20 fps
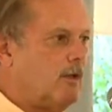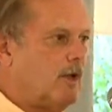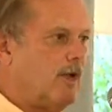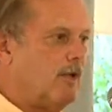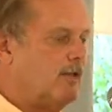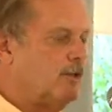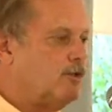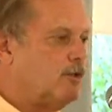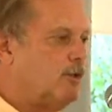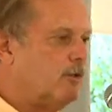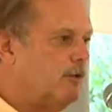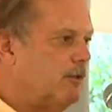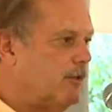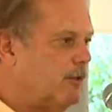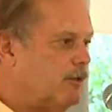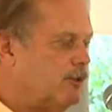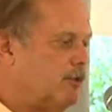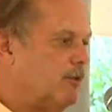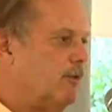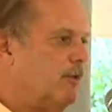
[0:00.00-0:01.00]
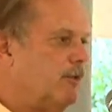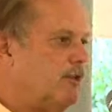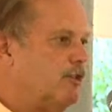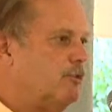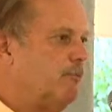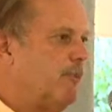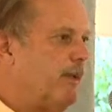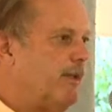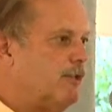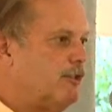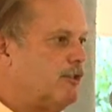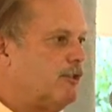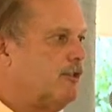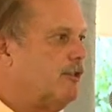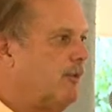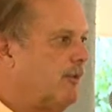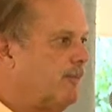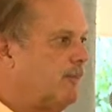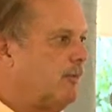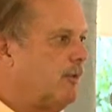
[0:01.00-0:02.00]
I guess all history is based
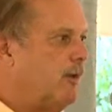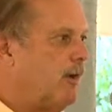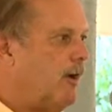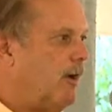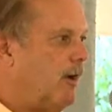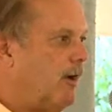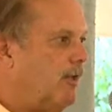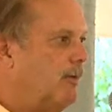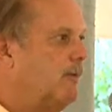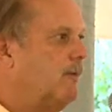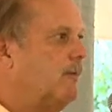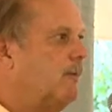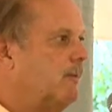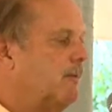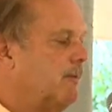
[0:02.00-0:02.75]
on